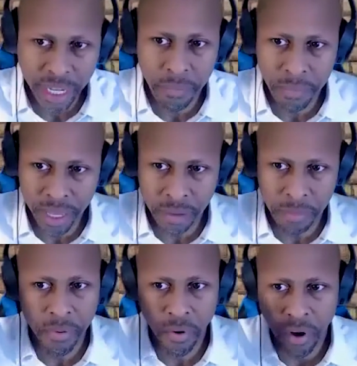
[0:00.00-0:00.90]
It could
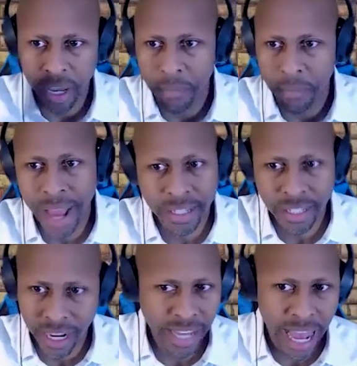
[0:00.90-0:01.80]
be
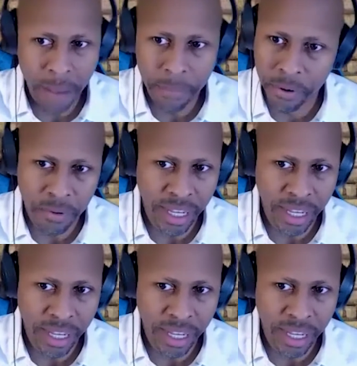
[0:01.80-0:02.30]
pre-Backstage Capital.